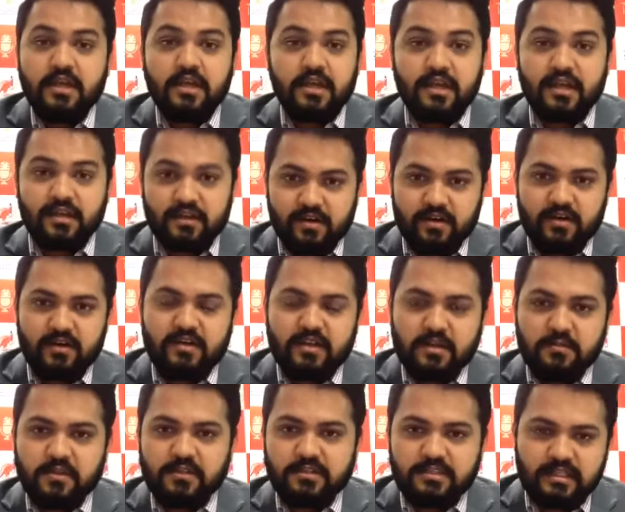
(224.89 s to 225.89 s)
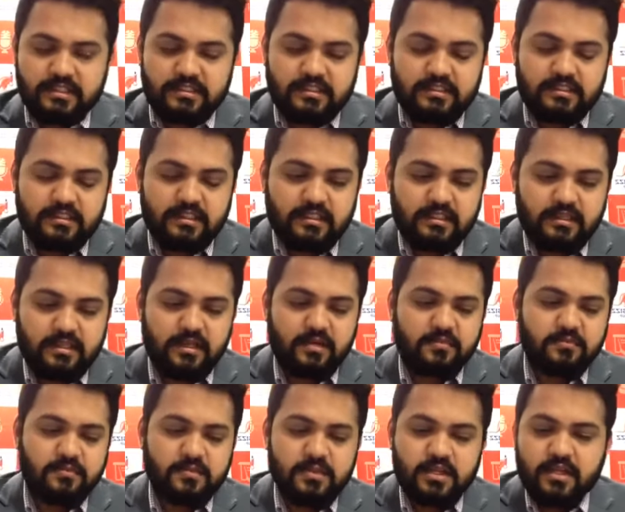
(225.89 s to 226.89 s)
in current MLTSSL.